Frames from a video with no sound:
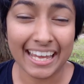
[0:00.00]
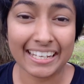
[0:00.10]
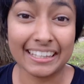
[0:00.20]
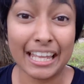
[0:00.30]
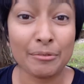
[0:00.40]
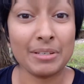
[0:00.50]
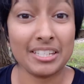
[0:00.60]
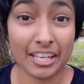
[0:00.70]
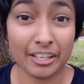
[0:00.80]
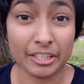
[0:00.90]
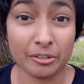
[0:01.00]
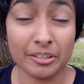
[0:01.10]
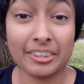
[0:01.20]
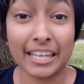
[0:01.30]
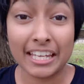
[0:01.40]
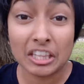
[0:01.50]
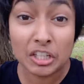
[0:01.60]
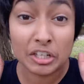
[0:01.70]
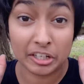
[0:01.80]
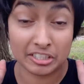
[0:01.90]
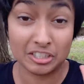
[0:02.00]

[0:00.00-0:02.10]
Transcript: and let me tell you, they look